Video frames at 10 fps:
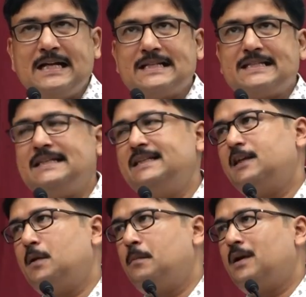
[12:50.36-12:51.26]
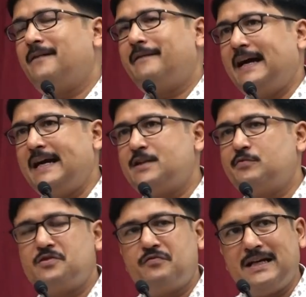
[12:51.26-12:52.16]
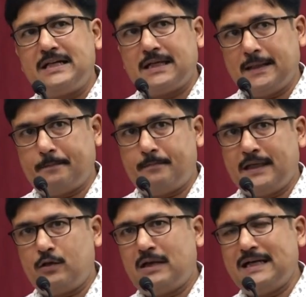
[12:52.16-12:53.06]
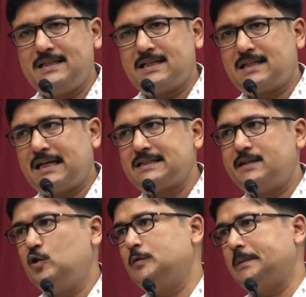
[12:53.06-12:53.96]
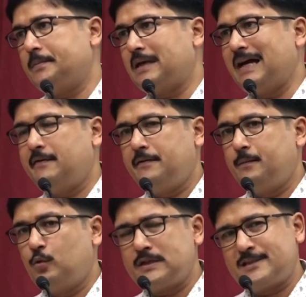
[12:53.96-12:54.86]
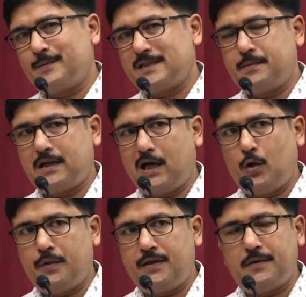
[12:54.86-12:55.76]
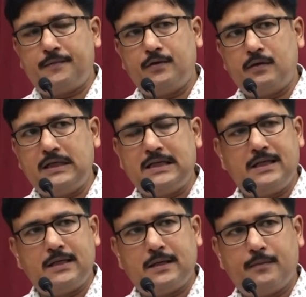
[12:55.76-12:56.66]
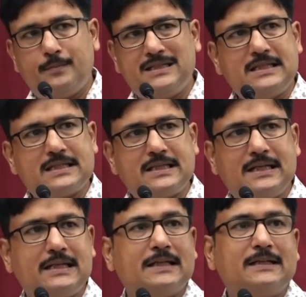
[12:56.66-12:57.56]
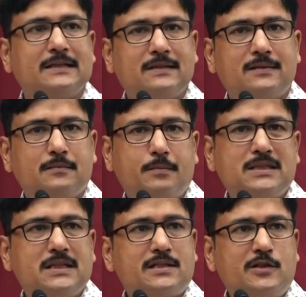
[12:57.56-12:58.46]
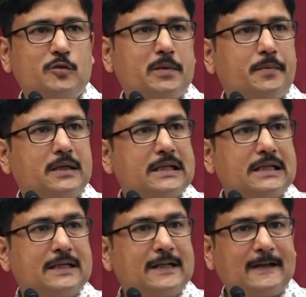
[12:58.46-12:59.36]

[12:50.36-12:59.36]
See, the number of hands which went up, and I just asked newspaper, I will be more specific. How many of you read Business Daily, Business Newspaper Daily?